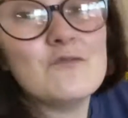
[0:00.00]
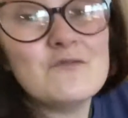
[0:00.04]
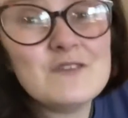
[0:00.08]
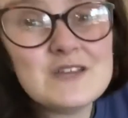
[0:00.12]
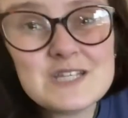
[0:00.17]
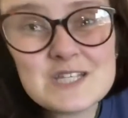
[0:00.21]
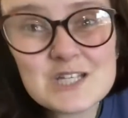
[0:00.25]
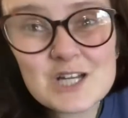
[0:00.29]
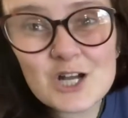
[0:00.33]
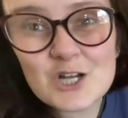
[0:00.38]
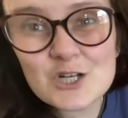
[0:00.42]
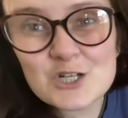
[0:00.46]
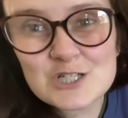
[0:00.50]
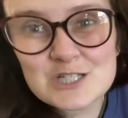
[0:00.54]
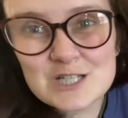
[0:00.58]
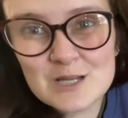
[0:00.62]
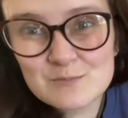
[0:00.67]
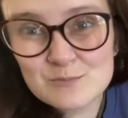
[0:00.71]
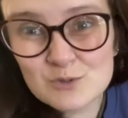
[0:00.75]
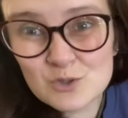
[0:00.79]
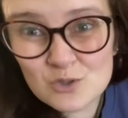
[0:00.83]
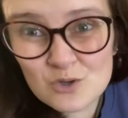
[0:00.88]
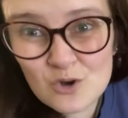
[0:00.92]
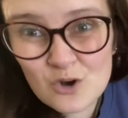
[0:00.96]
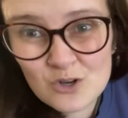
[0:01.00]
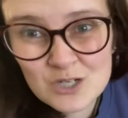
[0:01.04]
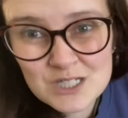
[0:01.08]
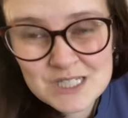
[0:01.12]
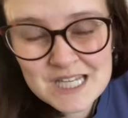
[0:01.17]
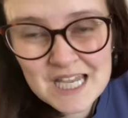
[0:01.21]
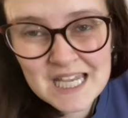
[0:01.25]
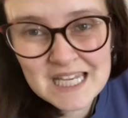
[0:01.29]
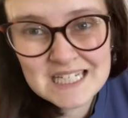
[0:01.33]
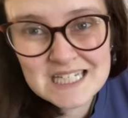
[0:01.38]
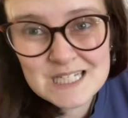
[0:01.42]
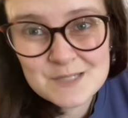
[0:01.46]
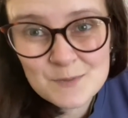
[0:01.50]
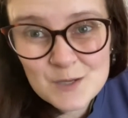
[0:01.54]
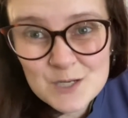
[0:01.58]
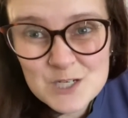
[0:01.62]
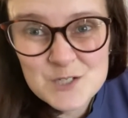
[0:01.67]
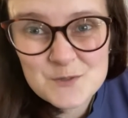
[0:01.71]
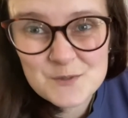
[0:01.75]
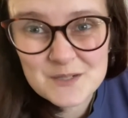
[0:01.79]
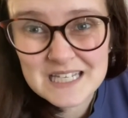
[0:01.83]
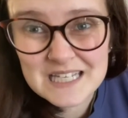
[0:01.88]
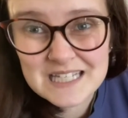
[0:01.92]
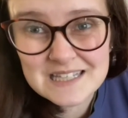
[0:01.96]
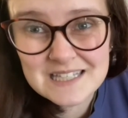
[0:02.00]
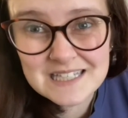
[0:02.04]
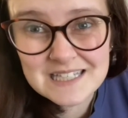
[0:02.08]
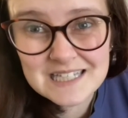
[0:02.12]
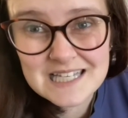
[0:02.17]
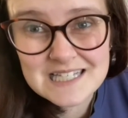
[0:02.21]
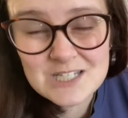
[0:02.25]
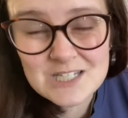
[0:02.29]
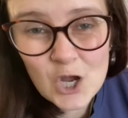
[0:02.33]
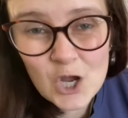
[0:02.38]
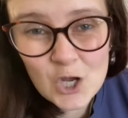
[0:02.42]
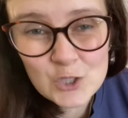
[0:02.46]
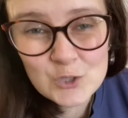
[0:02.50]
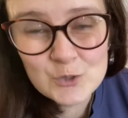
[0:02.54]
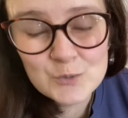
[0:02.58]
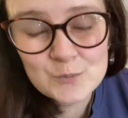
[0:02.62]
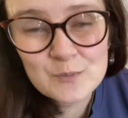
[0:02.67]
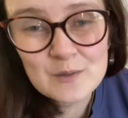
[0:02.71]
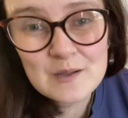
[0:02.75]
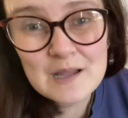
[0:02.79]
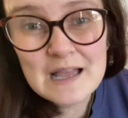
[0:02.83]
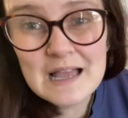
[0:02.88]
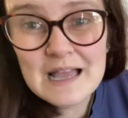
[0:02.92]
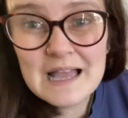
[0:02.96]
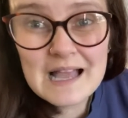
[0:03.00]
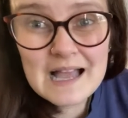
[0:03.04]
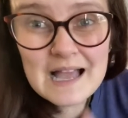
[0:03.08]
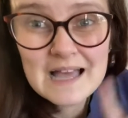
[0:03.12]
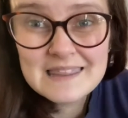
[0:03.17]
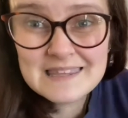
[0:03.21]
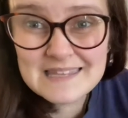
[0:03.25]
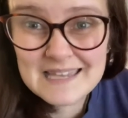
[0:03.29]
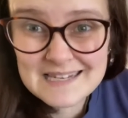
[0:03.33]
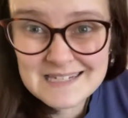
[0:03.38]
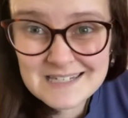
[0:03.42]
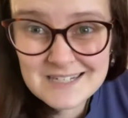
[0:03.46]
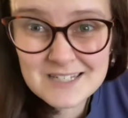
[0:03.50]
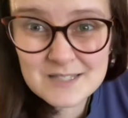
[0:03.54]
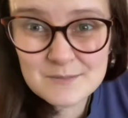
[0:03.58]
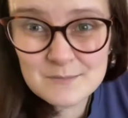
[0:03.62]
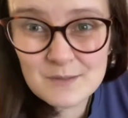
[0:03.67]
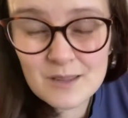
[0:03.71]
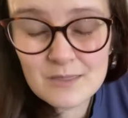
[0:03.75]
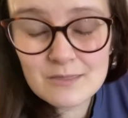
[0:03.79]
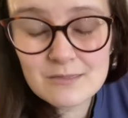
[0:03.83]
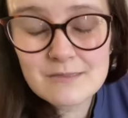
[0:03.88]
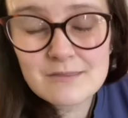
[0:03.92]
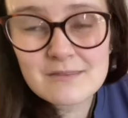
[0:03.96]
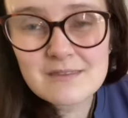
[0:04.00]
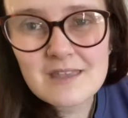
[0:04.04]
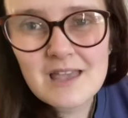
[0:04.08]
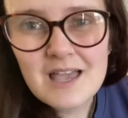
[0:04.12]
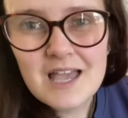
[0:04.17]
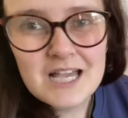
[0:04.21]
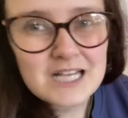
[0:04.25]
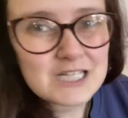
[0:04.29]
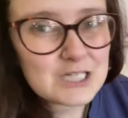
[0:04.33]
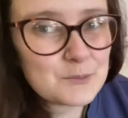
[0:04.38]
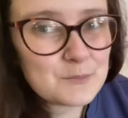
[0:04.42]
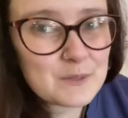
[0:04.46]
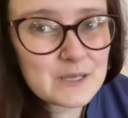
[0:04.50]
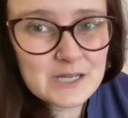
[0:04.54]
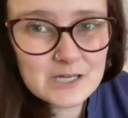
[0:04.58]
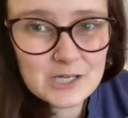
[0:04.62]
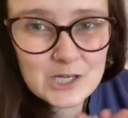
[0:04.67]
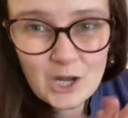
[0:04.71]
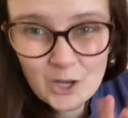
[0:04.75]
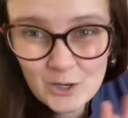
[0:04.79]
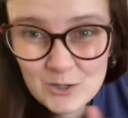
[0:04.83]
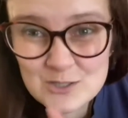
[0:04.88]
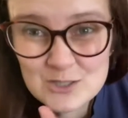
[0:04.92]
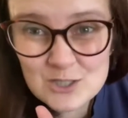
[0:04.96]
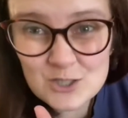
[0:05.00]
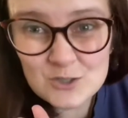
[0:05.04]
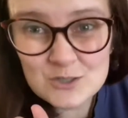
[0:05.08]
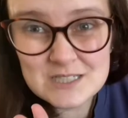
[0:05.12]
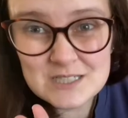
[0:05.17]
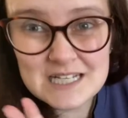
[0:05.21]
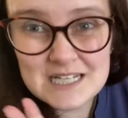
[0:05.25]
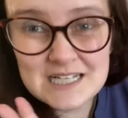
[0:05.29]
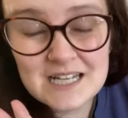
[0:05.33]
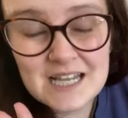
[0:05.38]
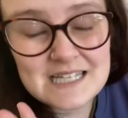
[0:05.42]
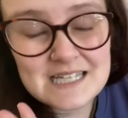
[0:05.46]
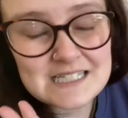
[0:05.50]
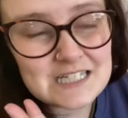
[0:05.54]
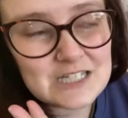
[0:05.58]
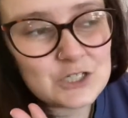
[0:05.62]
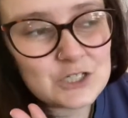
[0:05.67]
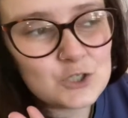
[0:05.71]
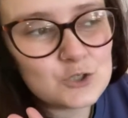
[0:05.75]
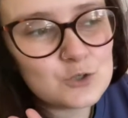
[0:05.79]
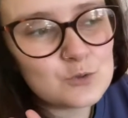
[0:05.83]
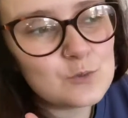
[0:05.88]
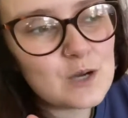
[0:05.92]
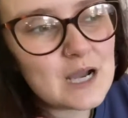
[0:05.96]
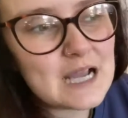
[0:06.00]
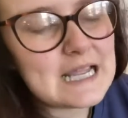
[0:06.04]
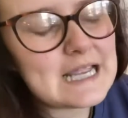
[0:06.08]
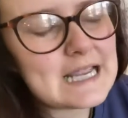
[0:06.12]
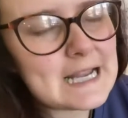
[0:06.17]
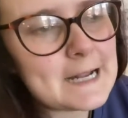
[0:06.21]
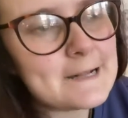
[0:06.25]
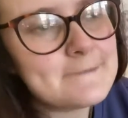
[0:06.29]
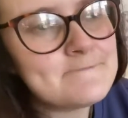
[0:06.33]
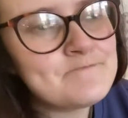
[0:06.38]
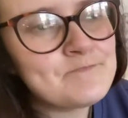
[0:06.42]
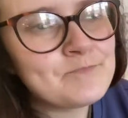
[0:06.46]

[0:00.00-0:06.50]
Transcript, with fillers: videos and more content, especially when Ethan gets home at the end of the month. There'll be loads of content heading your way.